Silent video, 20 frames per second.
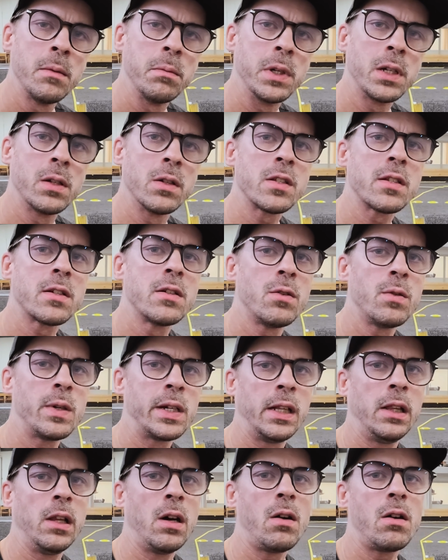Because
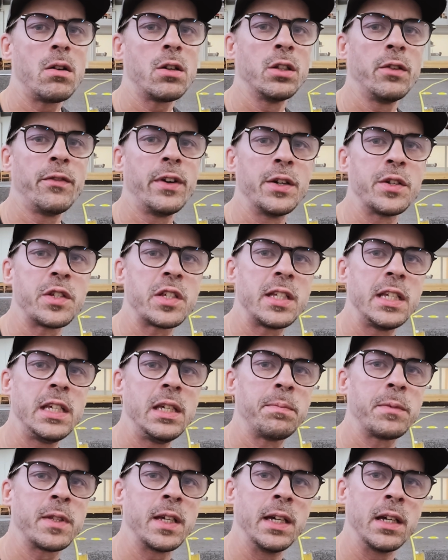going long on a very
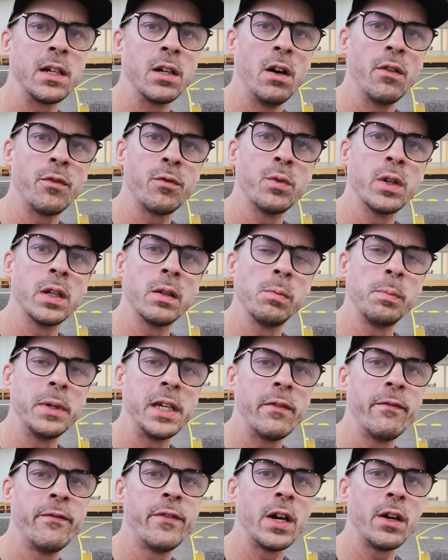steep takeoff will
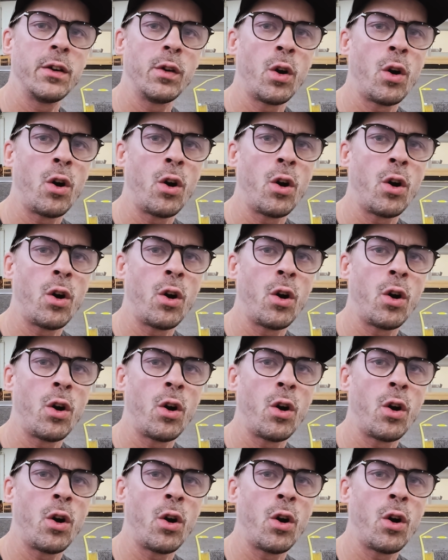be a very